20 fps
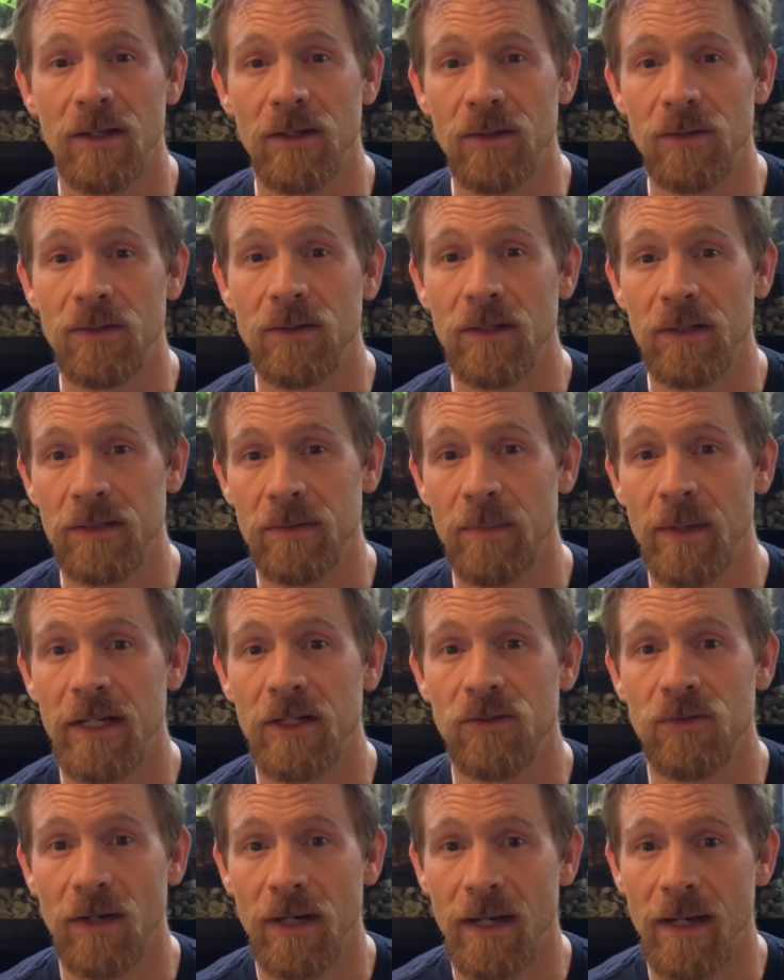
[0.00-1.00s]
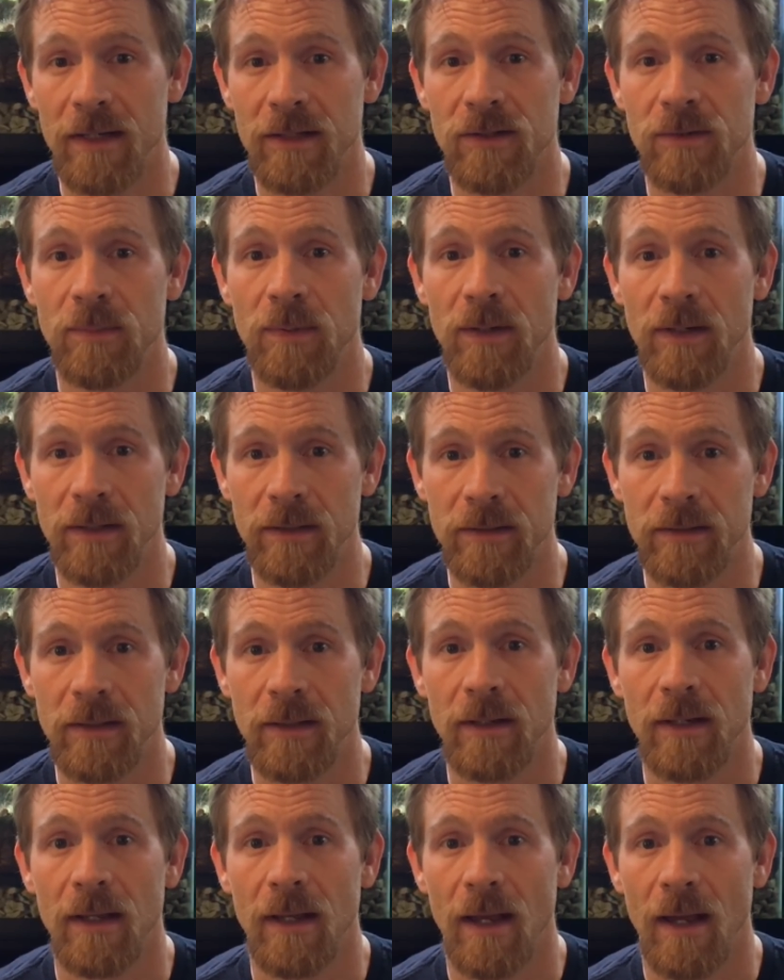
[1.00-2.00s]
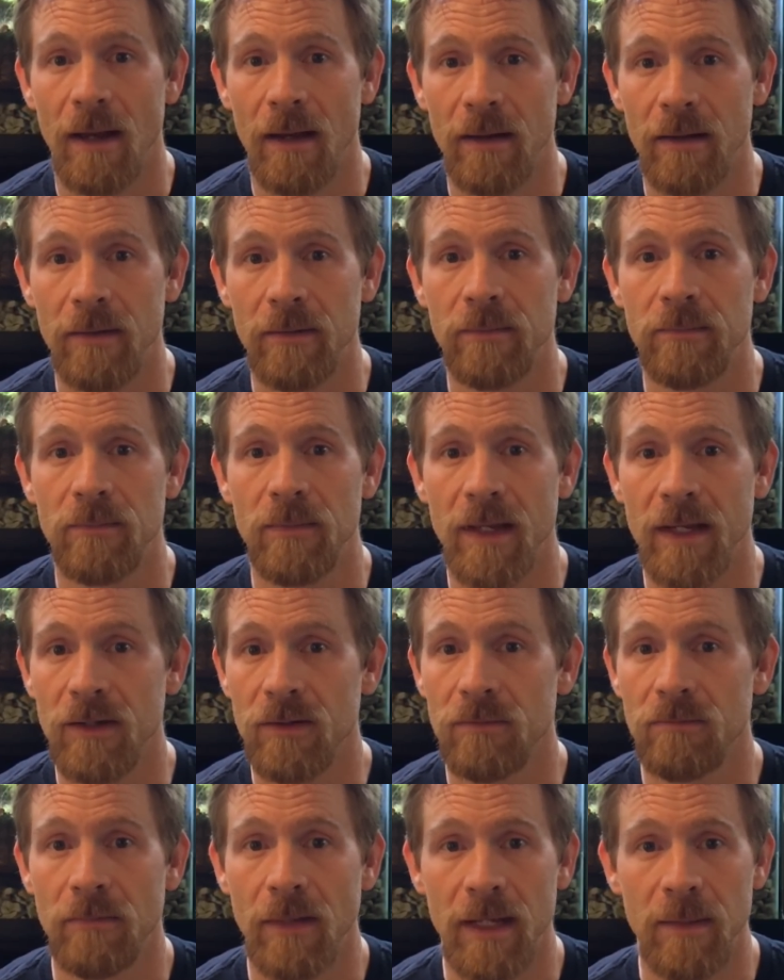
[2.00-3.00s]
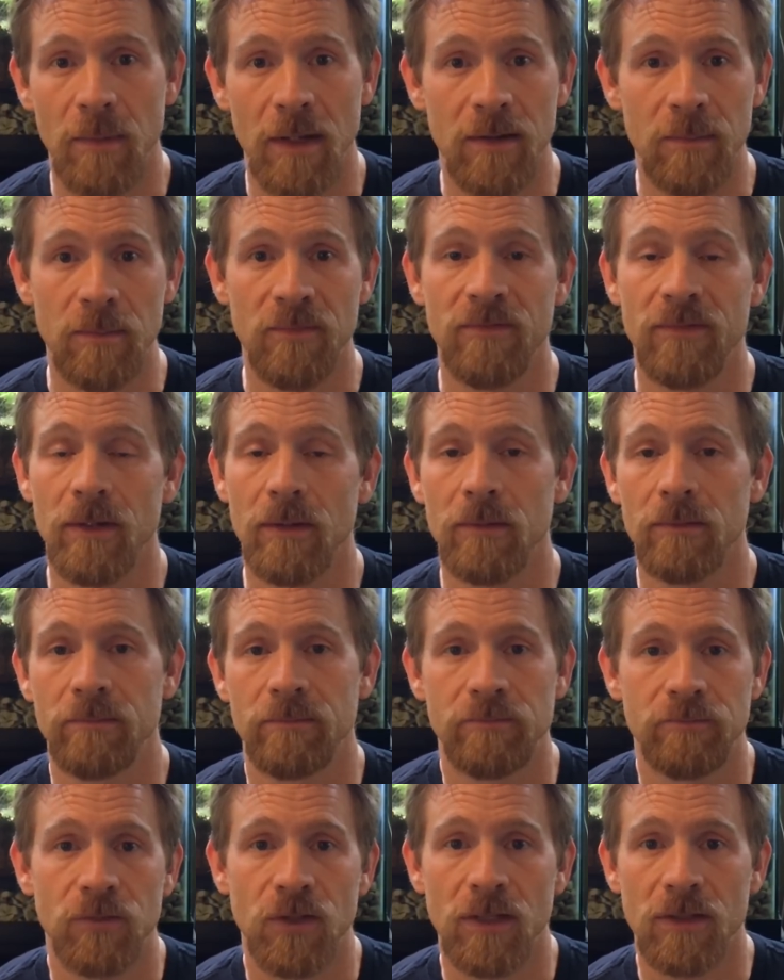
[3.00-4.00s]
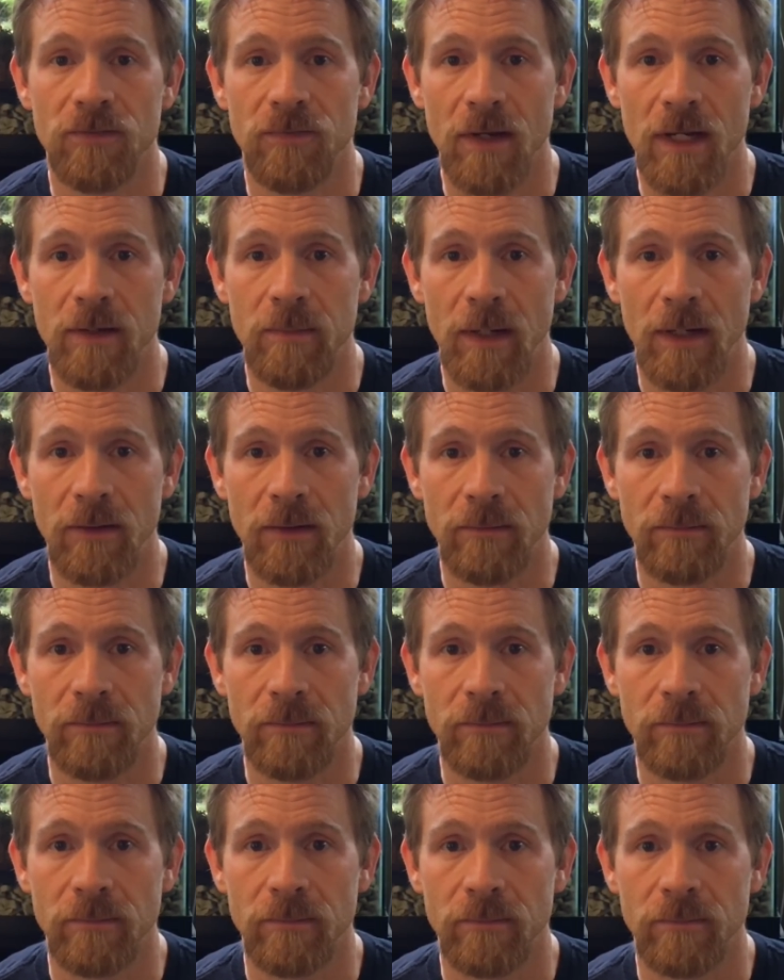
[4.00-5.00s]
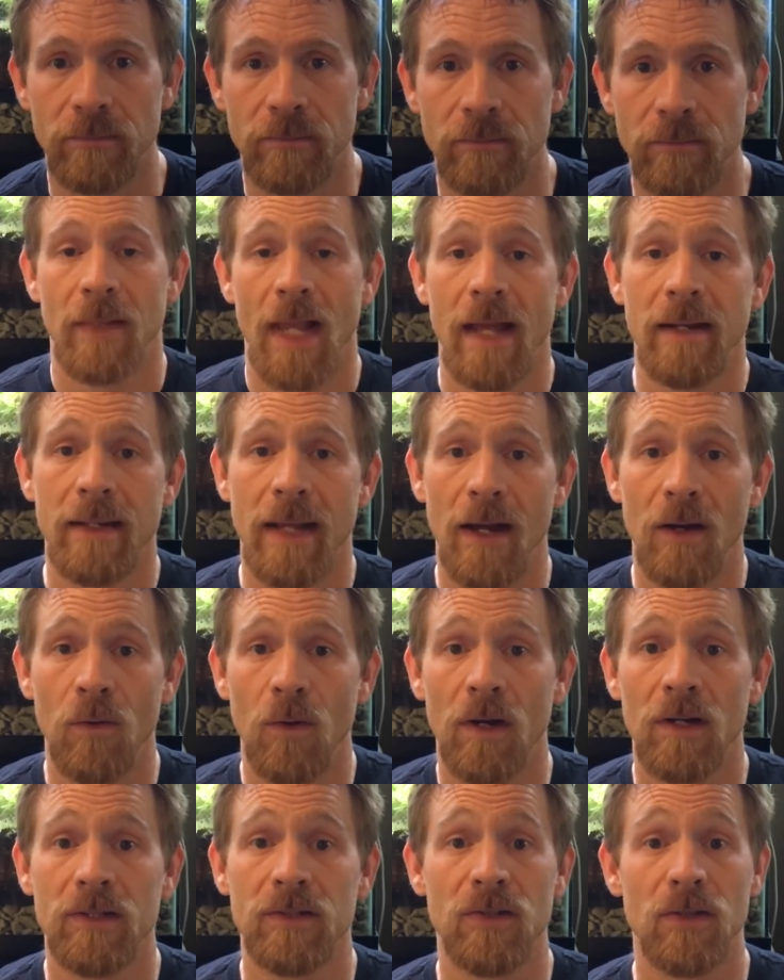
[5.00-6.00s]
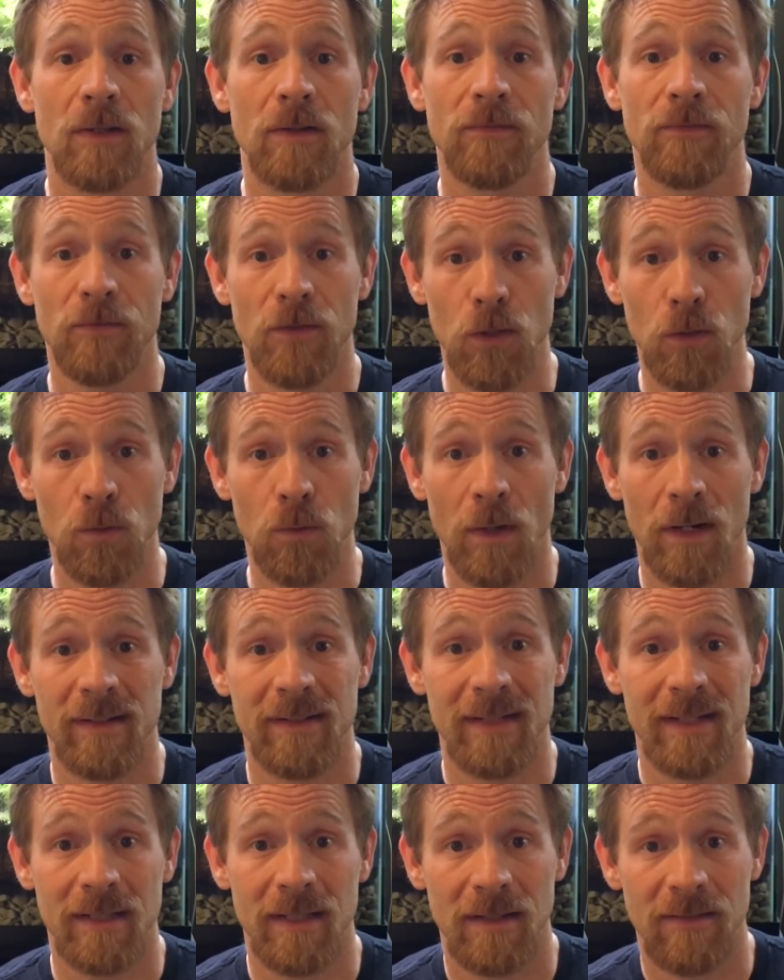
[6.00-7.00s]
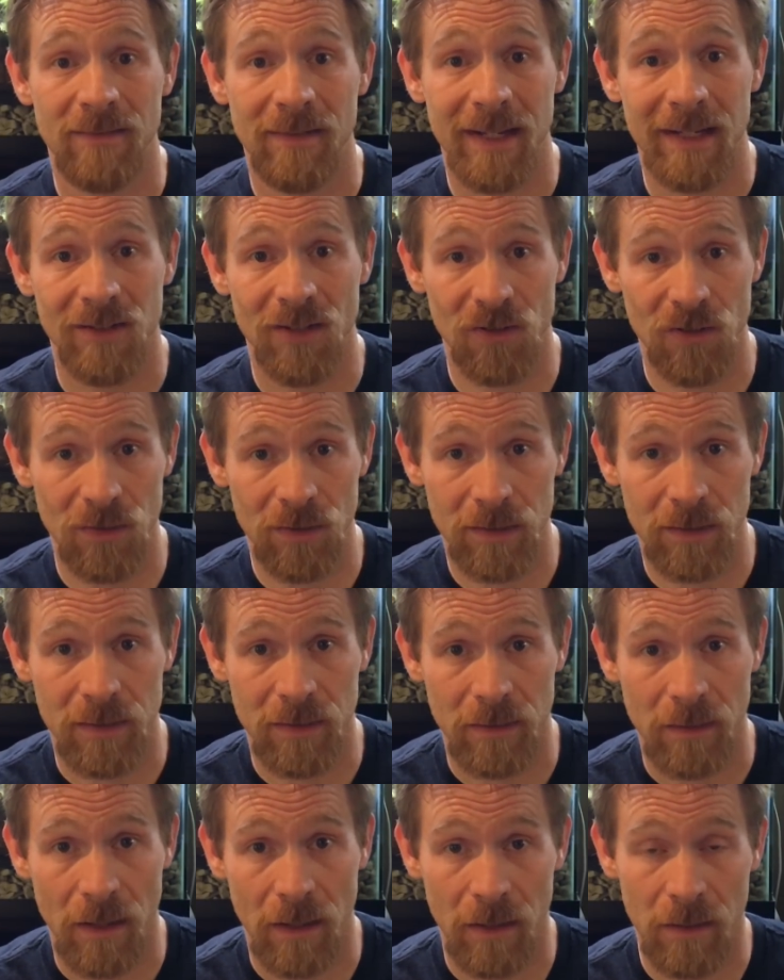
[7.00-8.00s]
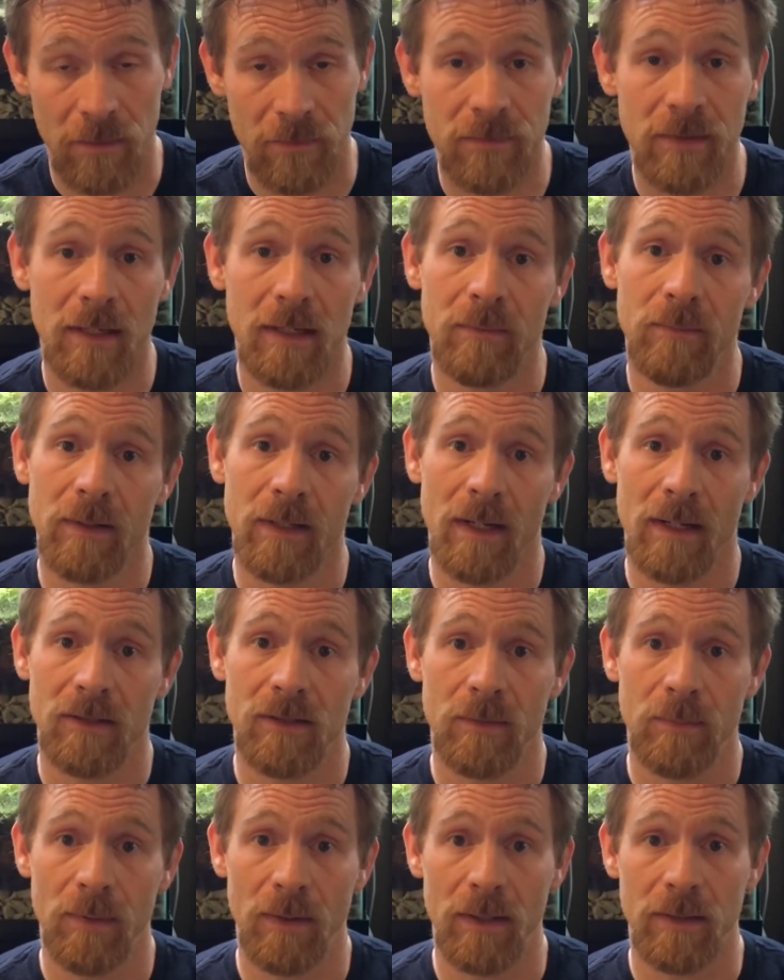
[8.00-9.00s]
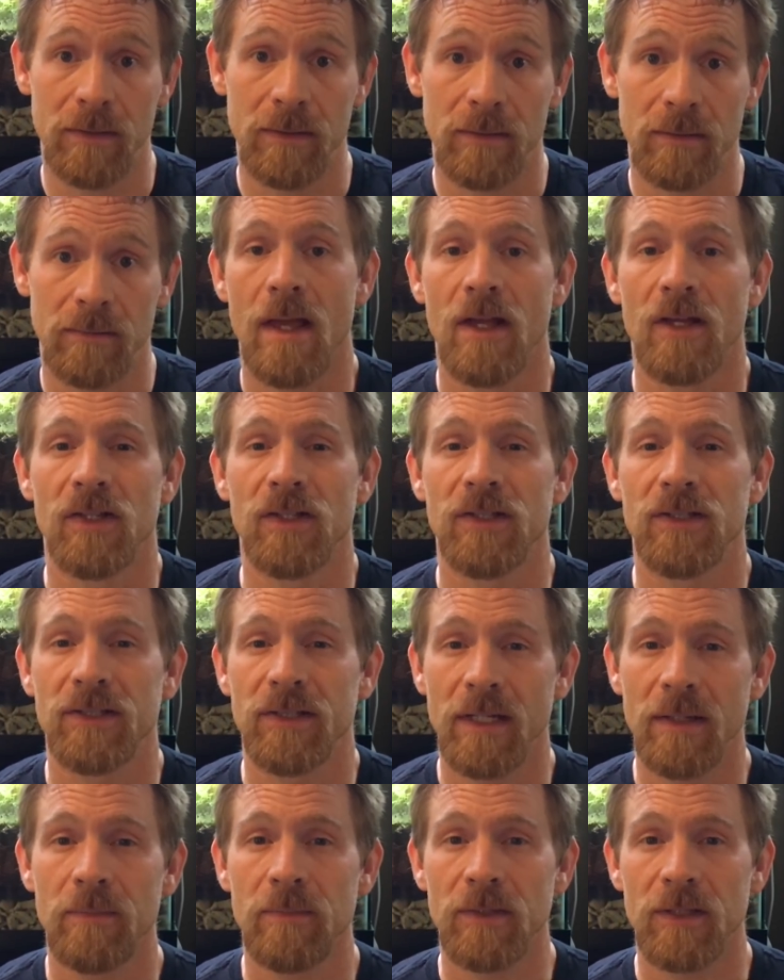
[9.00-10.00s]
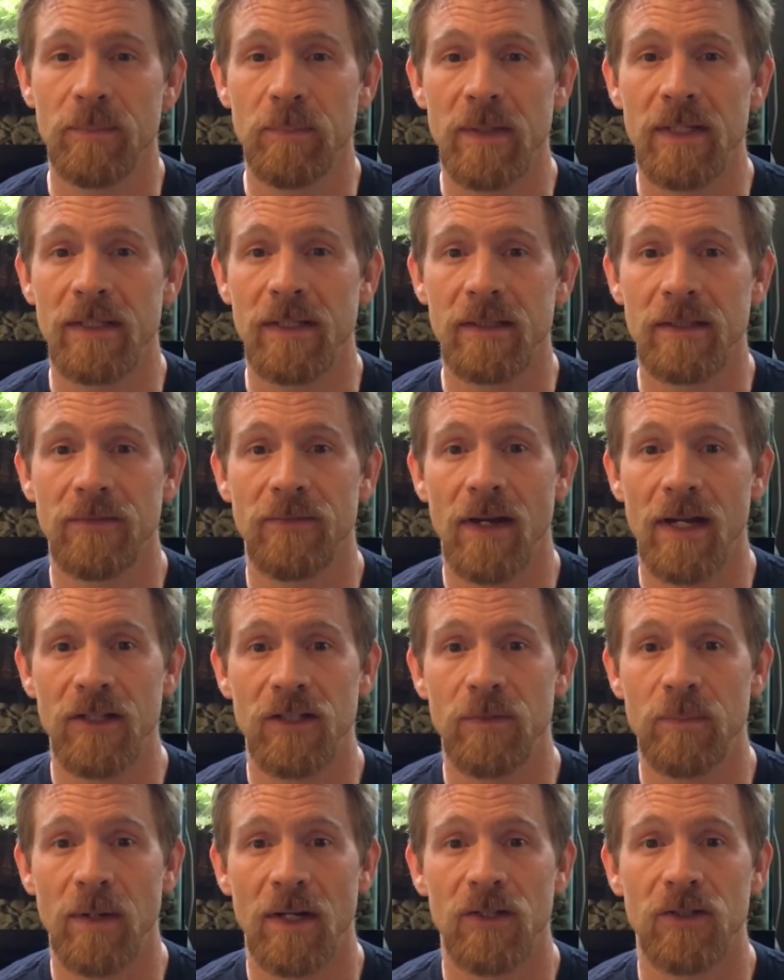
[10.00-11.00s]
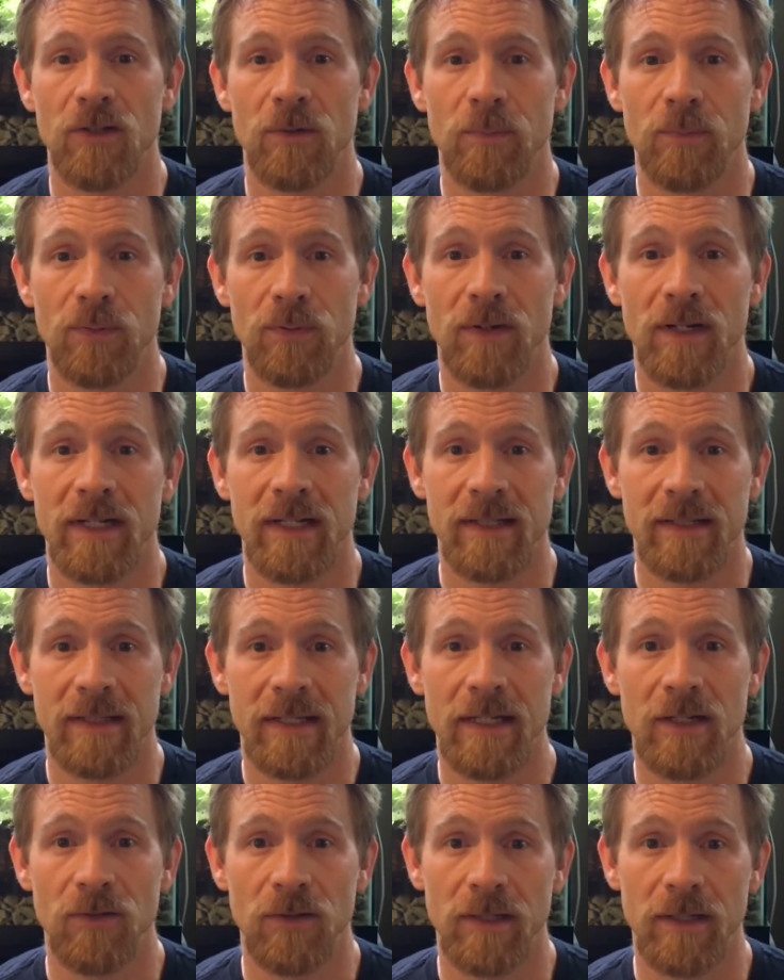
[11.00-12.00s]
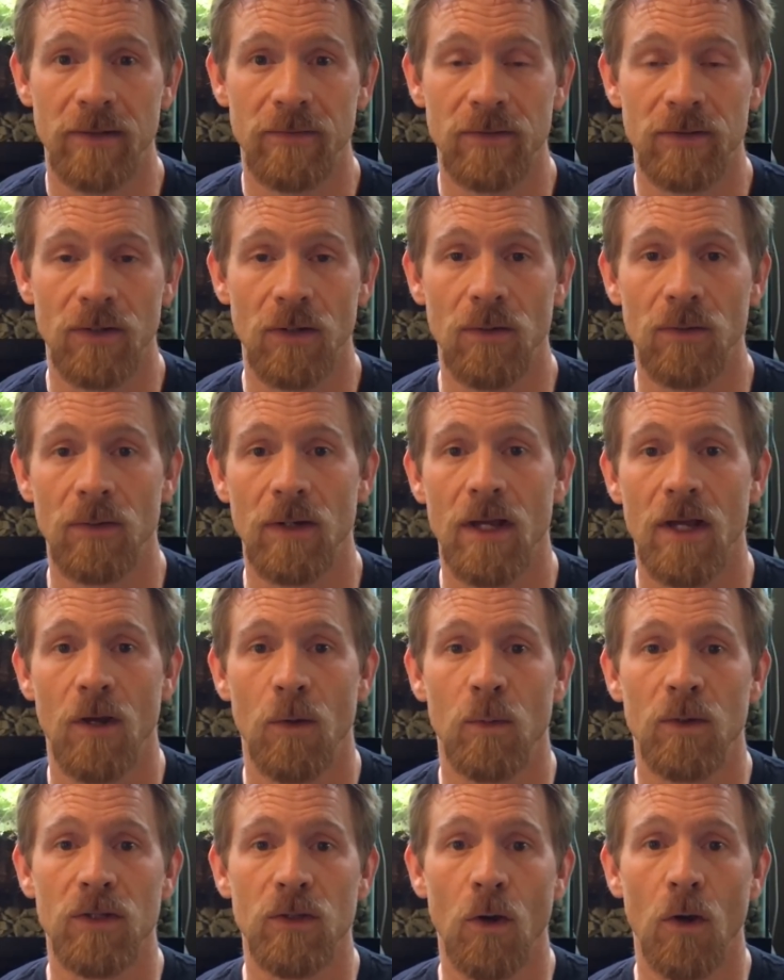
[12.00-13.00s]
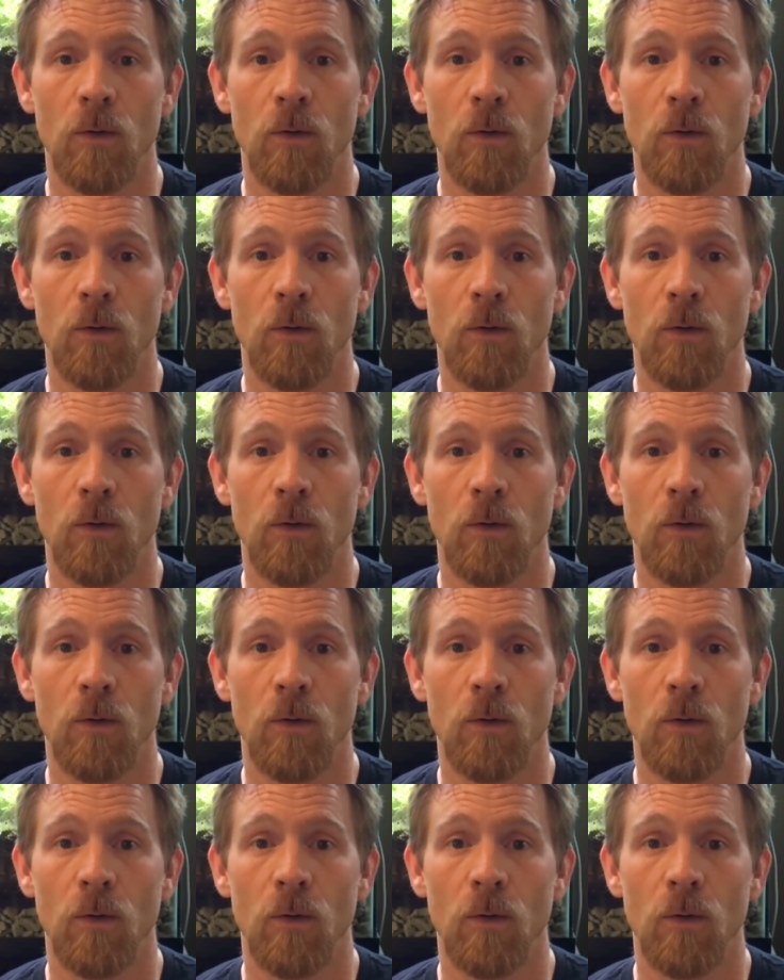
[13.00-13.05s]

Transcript: you just might try isopods. Uh, they, they may feel just fine about it. And now on to the few disadvantages of keeping isopods. Some species of isopods are pretty secretive, so when you